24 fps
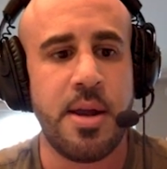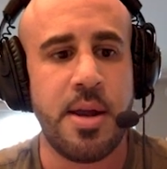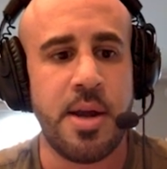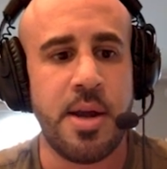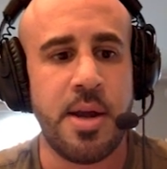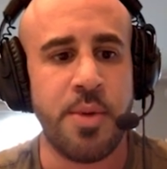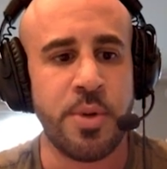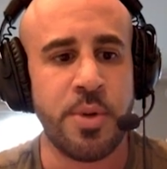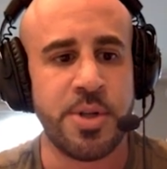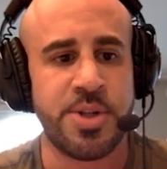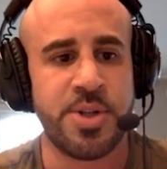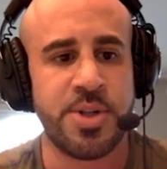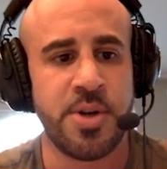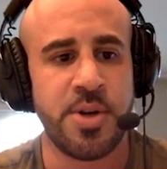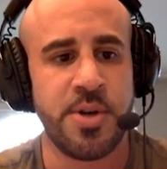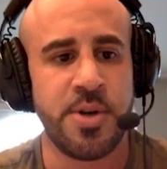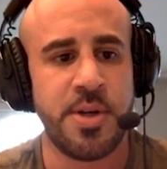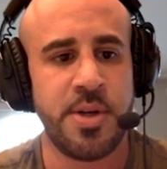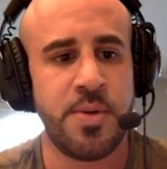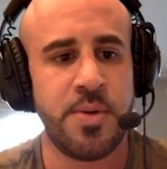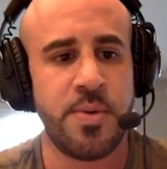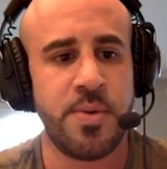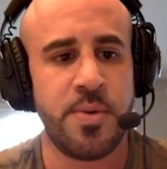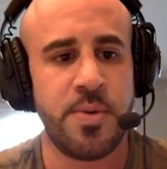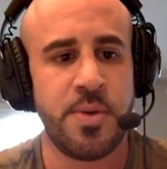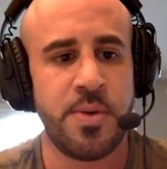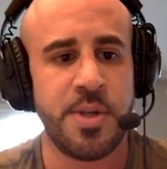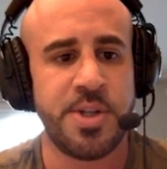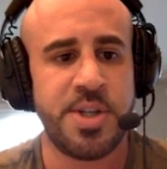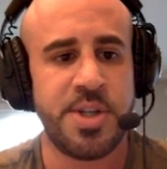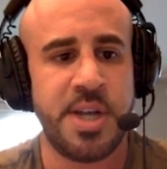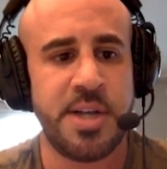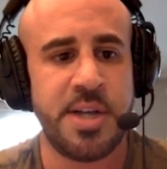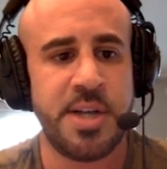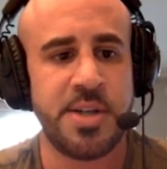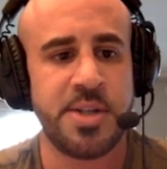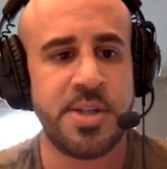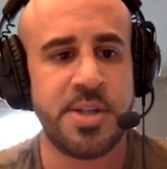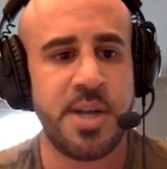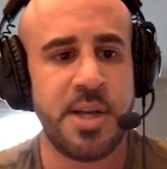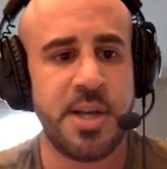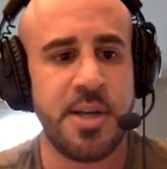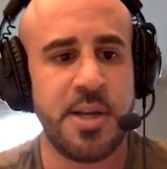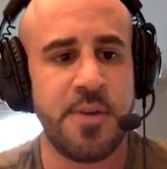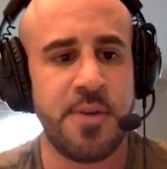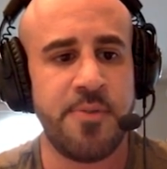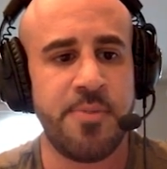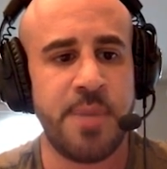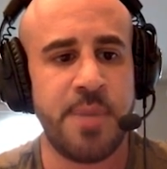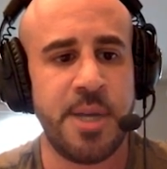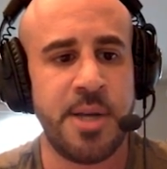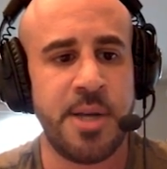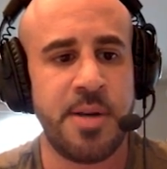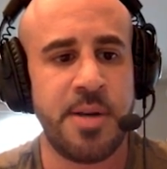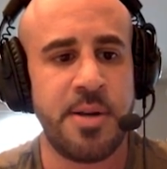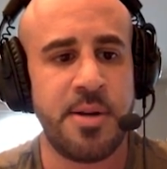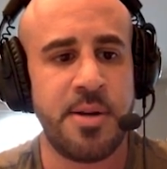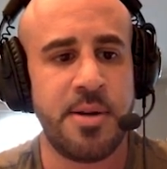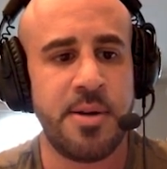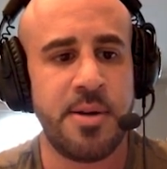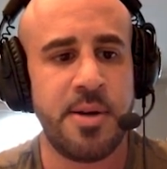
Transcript: It will show you the changes that you've made.